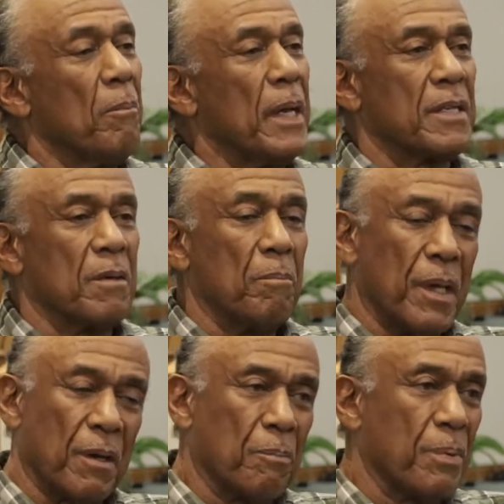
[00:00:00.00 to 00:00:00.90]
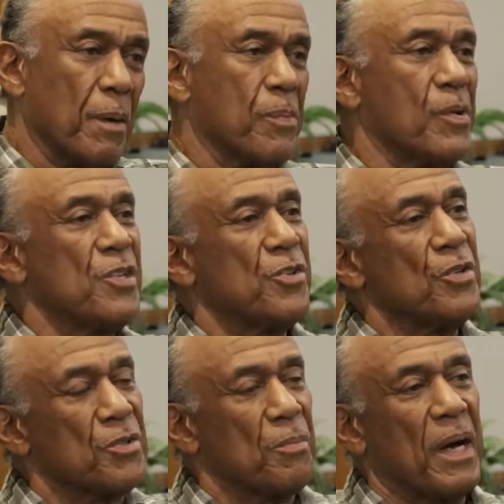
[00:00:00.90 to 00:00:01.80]
made some mental
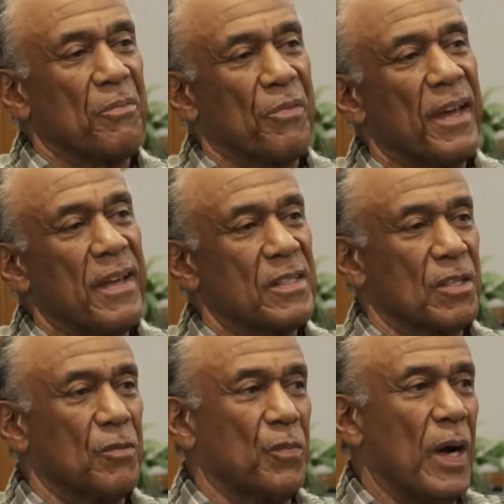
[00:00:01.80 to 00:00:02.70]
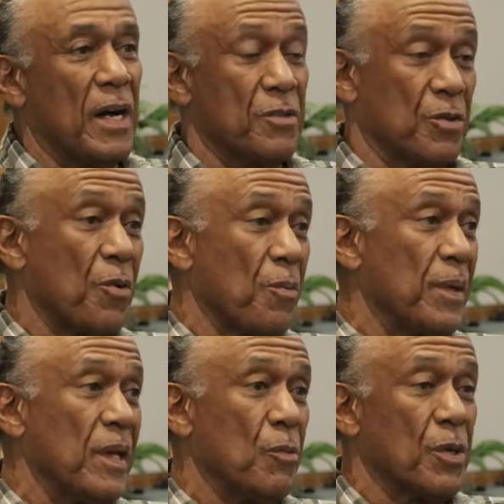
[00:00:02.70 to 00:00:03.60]
preparations about things of how it's going to
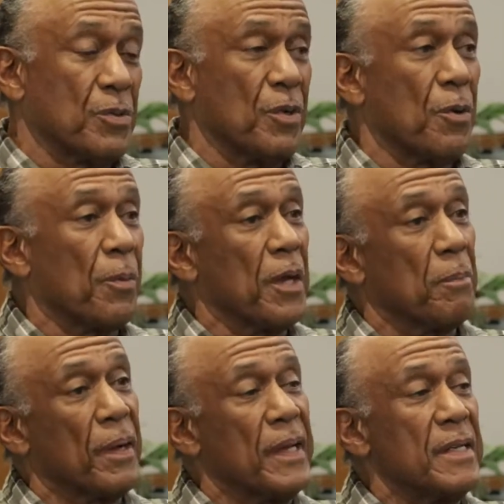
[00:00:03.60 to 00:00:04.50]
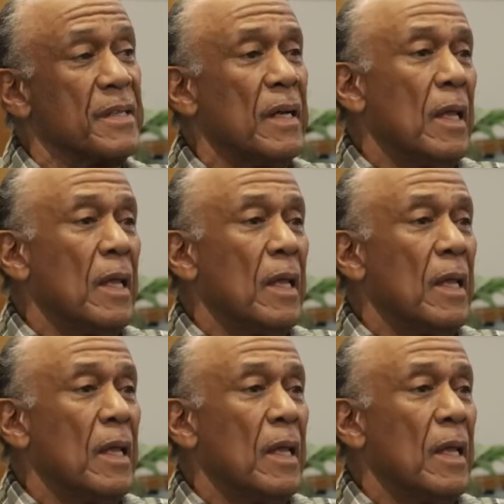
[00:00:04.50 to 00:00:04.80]
be, what's going to take place.